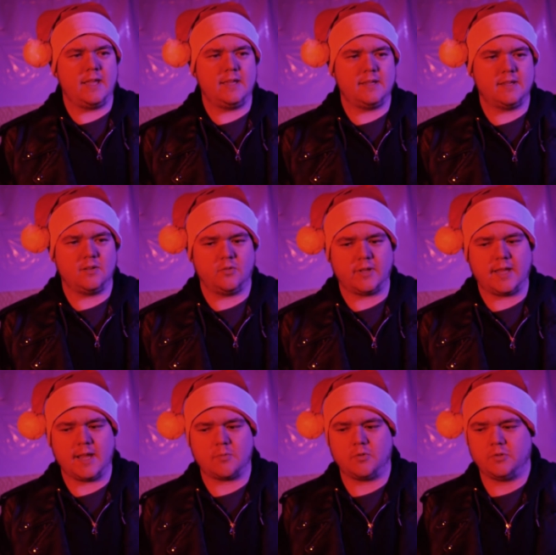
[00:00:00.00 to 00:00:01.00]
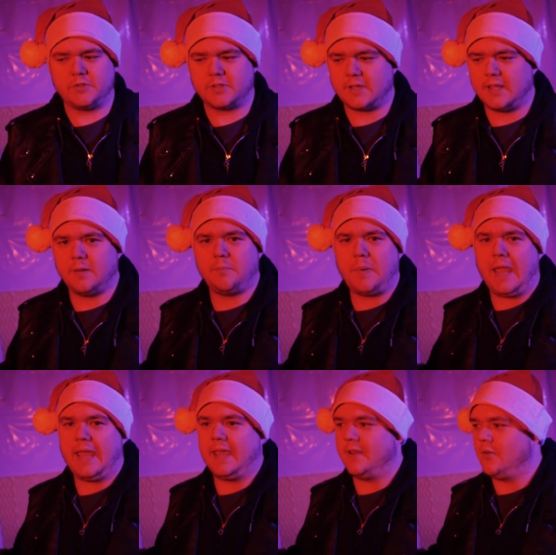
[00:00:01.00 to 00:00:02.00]
you know the camera will just kind of
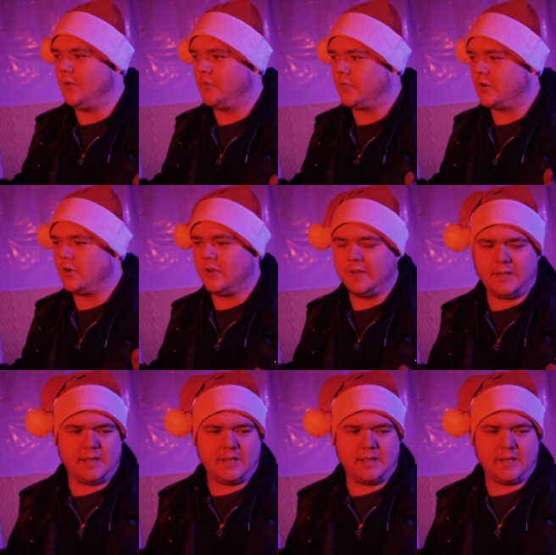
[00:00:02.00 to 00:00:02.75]
pan over and,